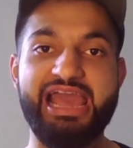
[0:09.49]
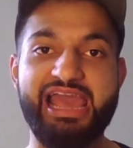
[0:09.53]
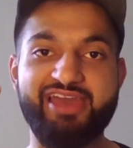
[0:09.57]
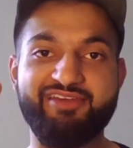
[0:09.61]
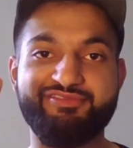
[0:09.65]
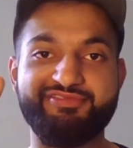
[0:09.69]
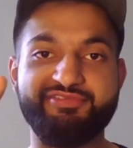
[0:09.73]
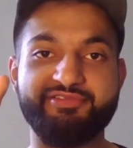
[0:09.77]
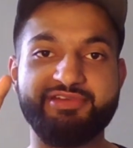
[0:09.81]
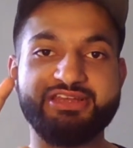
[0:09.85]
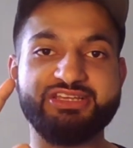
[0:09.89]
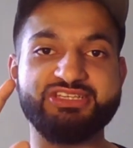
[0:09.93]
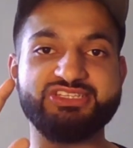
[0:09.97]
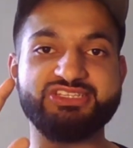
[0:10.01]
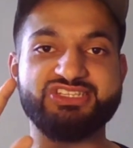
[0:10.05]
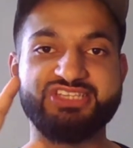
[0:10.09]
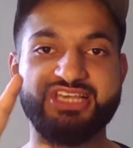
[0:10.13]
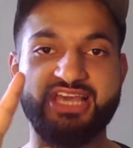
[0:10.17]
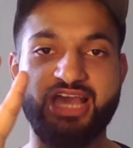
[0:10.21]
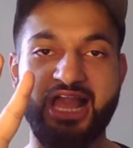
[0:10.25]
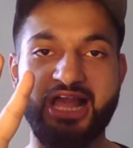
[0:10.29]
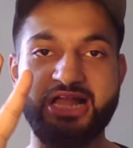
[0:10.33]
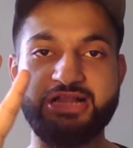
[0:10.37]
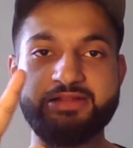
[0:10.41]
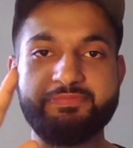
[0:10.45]
every
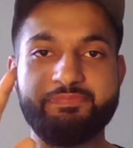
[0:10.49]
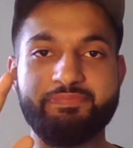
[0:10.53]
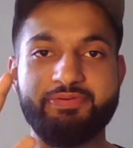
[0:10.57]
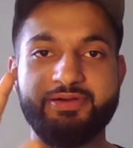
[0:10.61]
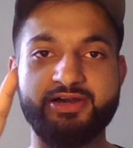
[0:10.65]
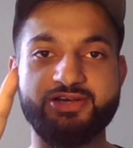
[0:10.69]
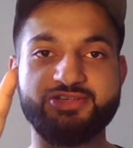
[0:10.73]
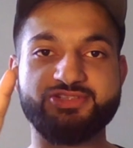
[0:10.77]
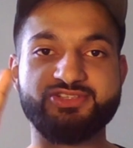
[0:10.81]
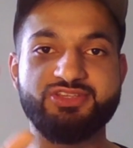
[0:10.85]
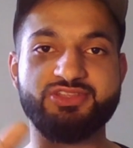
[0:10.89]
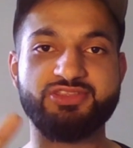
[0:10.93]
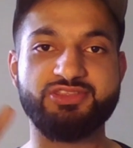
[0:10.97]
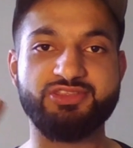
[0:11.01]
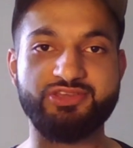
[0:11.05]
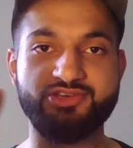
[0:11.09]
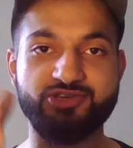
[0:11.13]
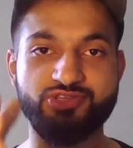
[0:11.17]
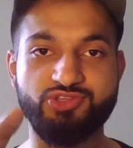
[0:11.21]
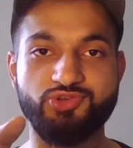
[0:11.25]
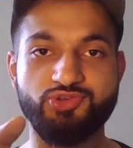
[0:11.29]
single person that